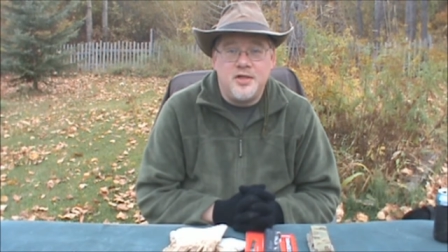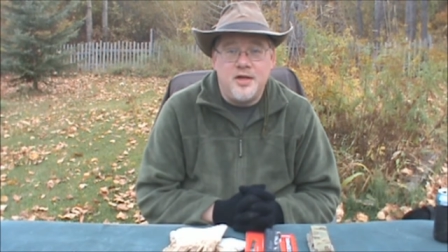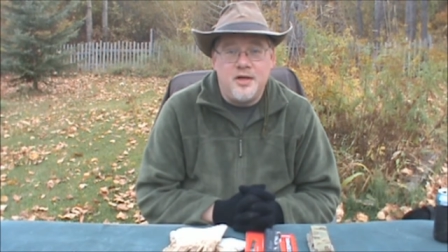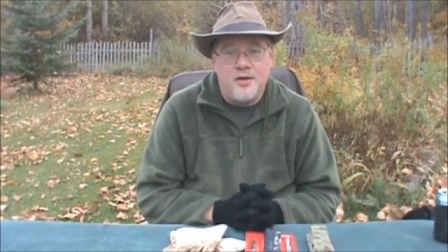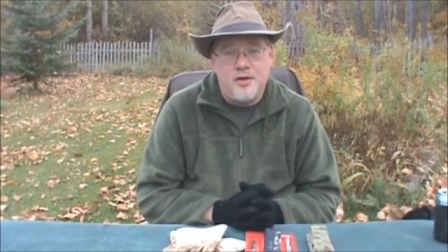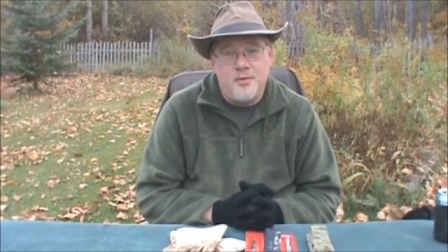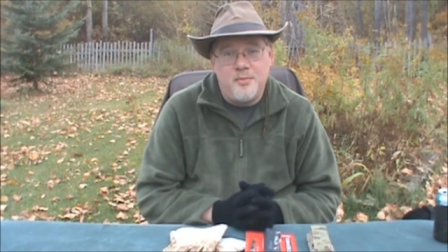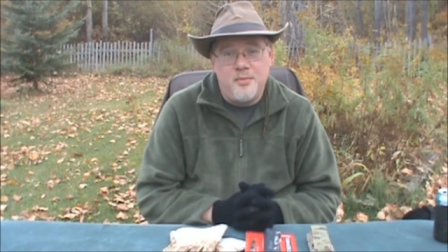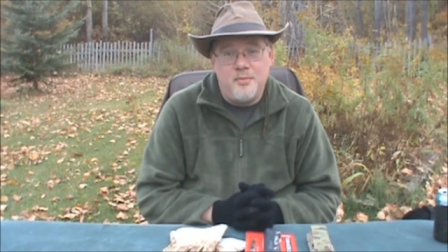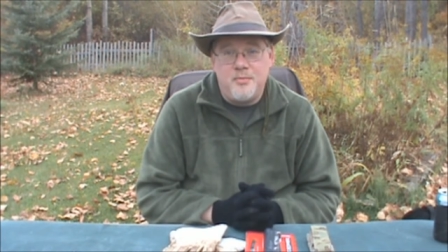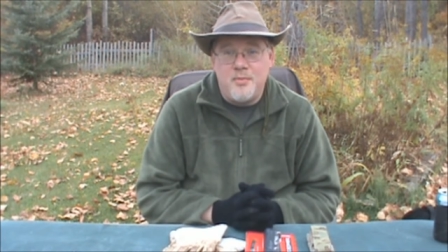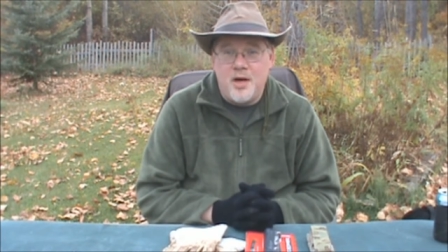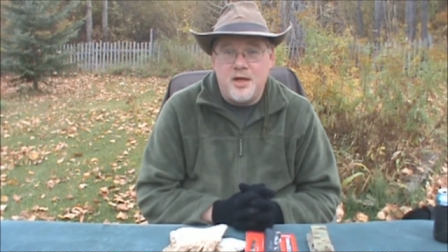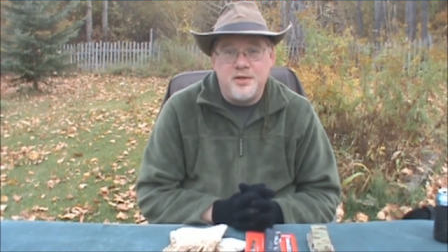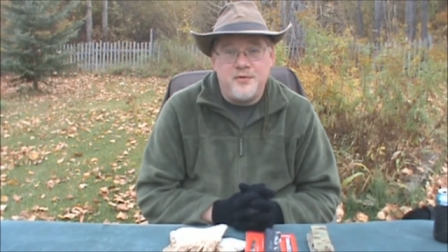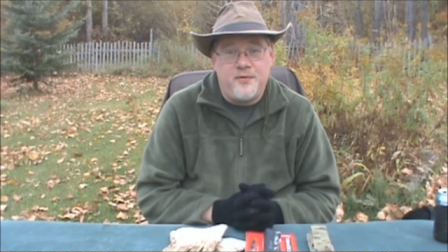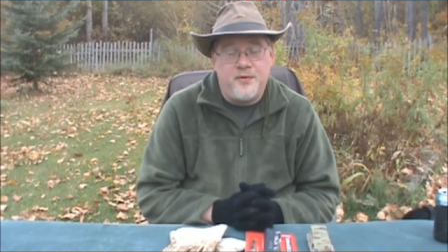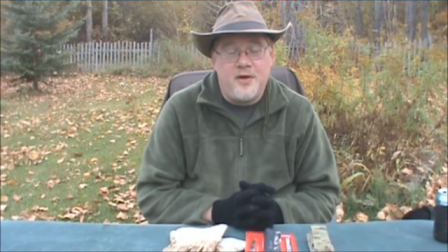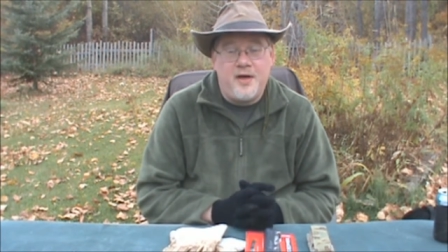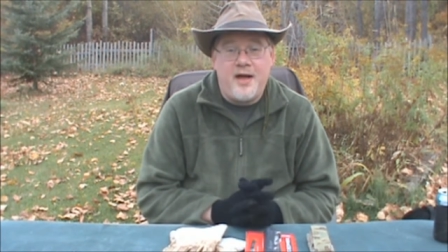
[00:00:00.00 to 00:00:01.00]
You know how
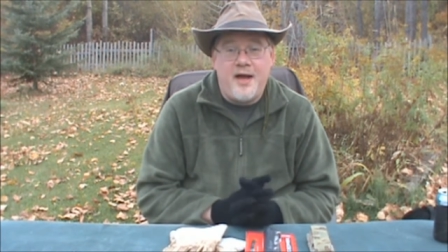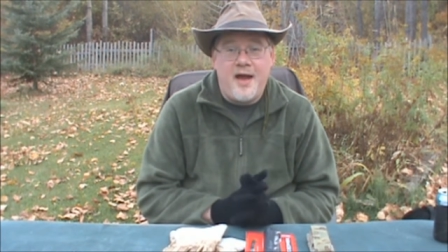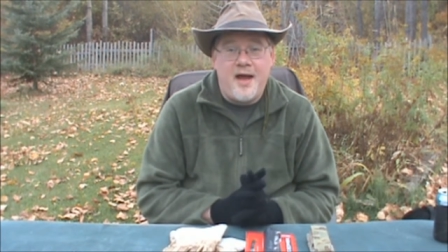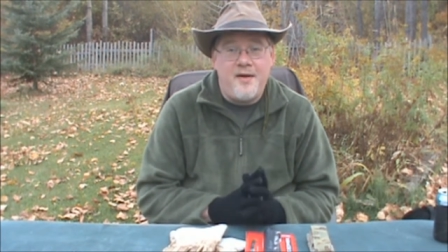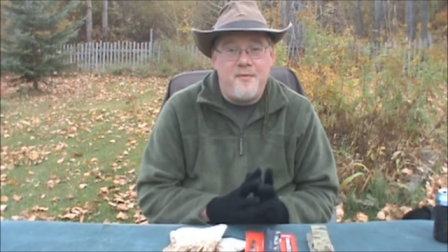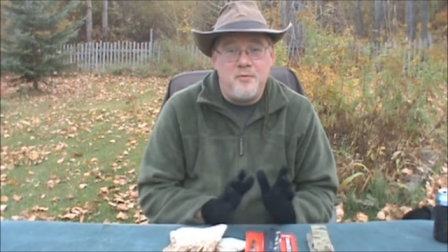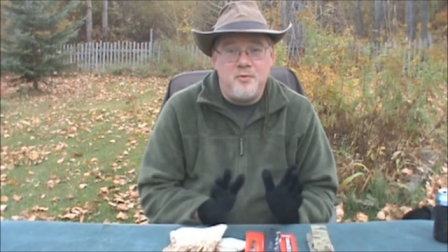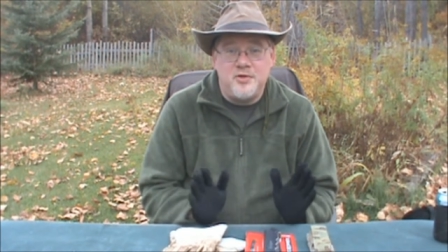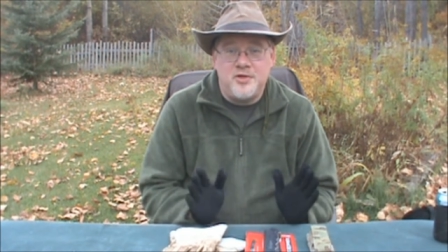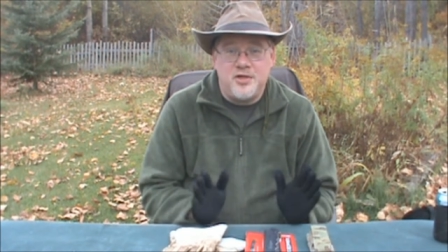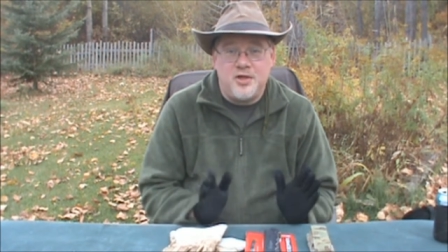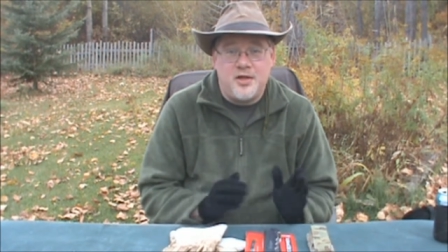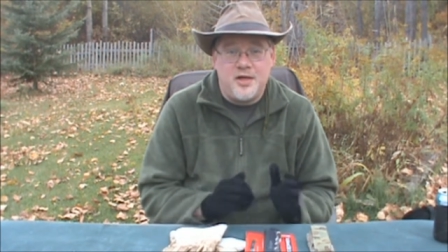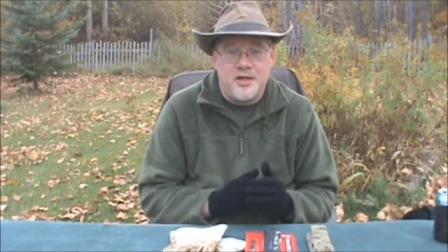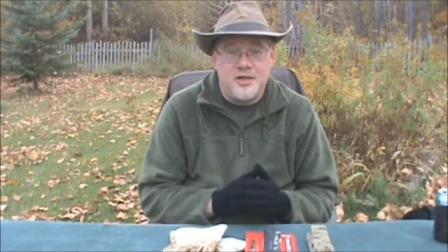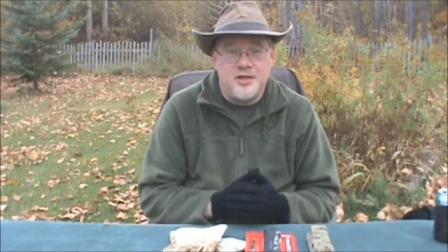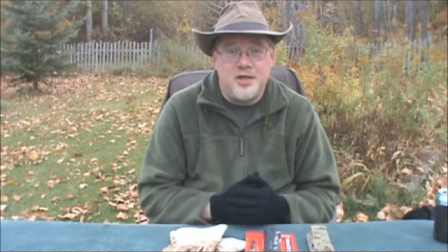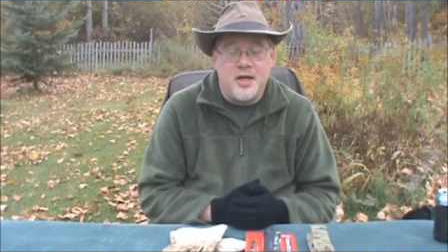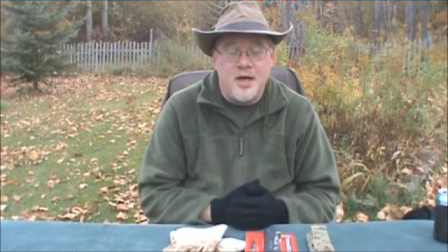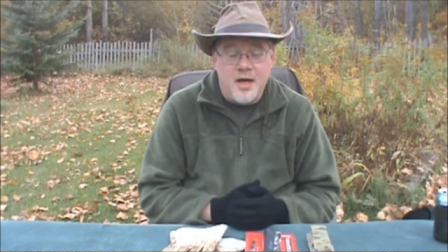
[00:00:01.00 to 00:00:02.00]
much fun I have with
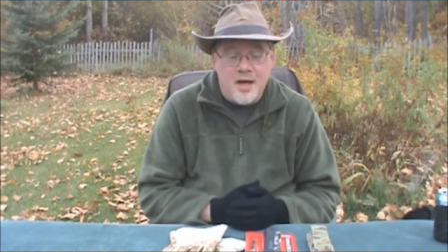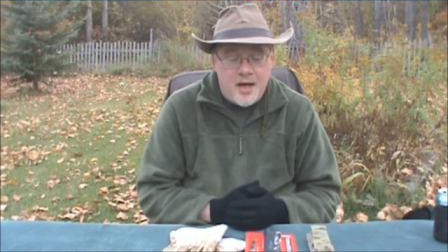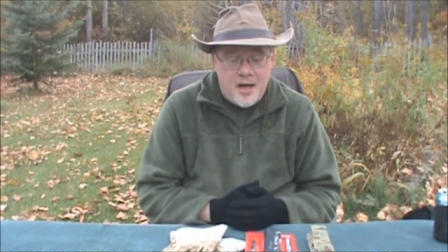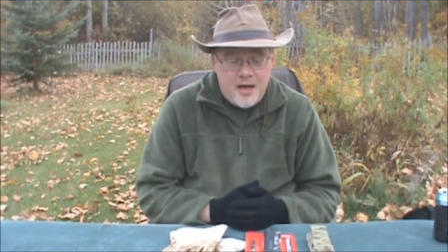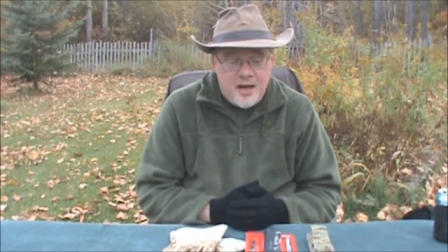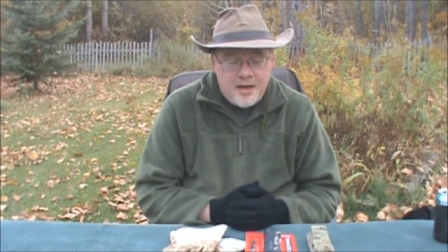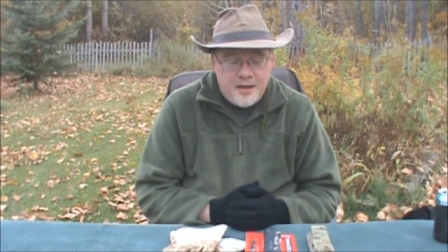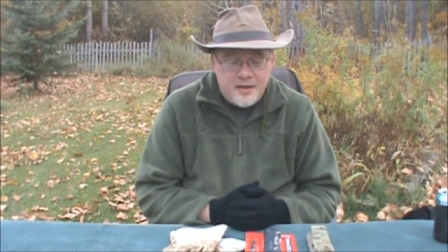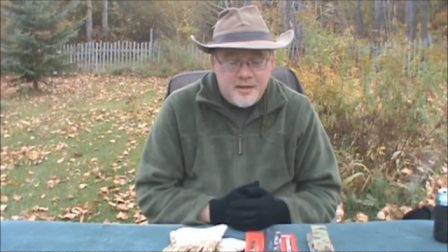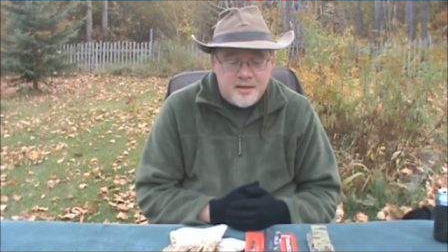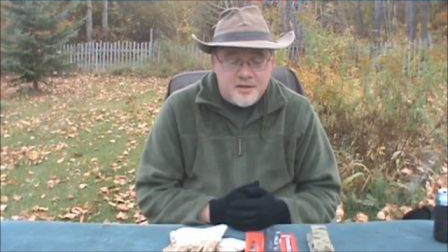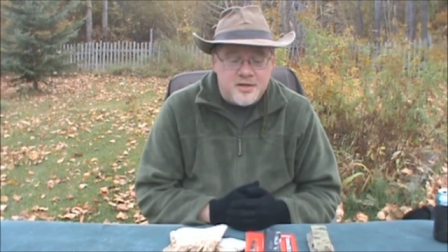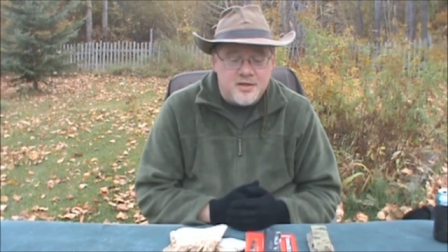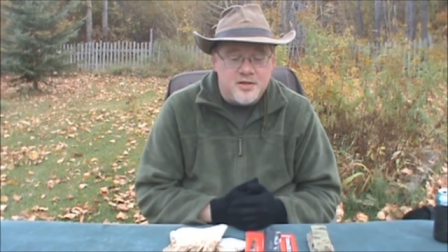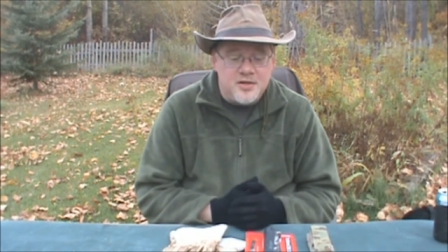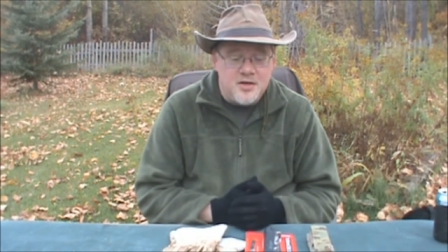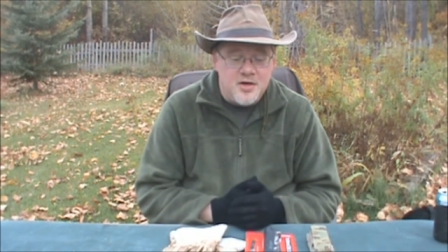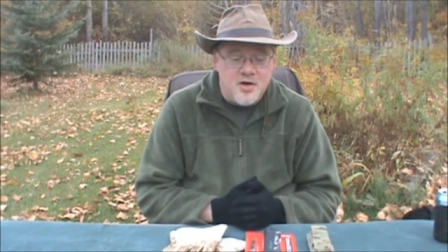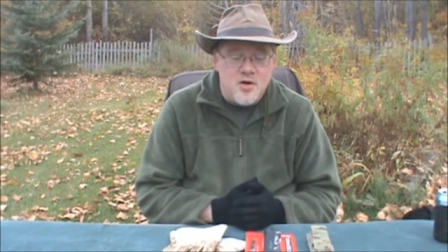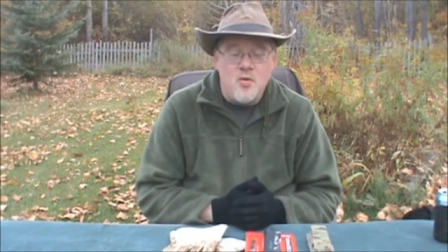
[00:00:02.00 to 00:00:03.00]
saws. This
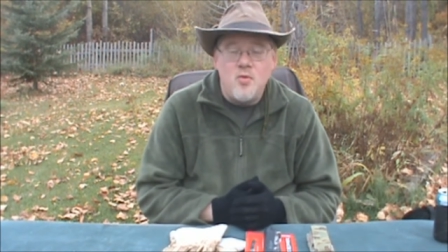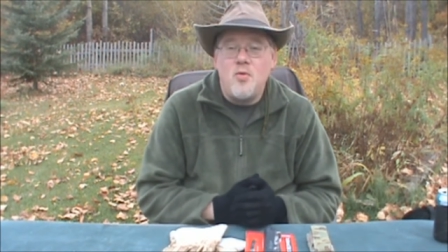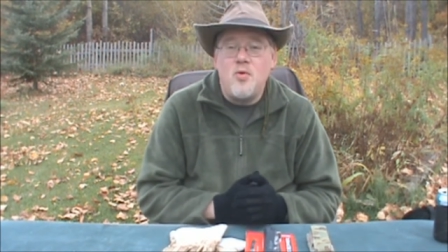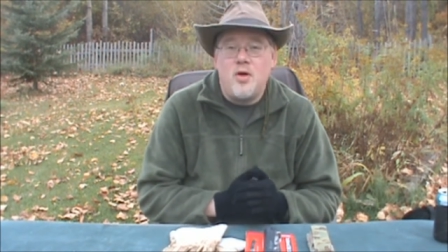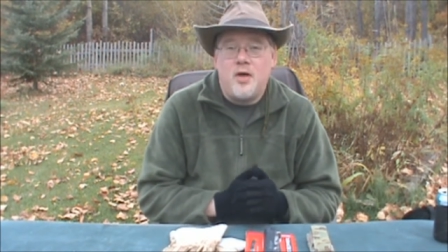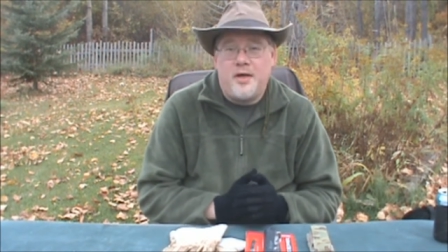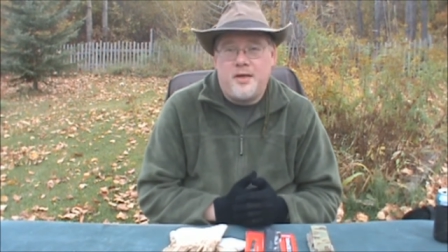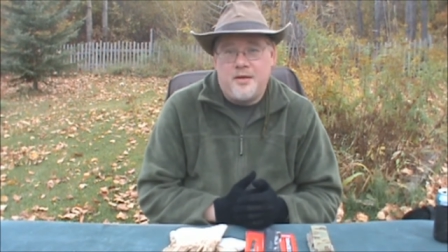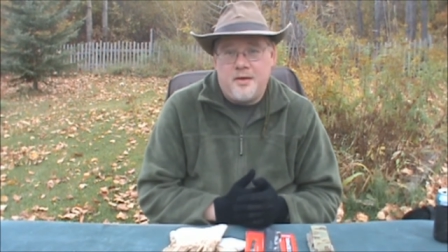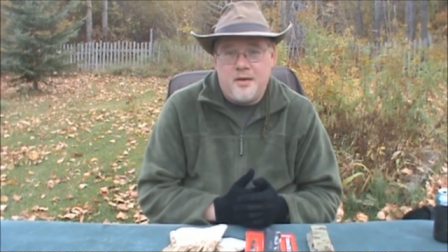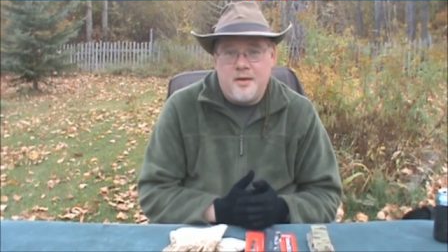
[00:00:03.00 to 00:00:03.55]
is a new one.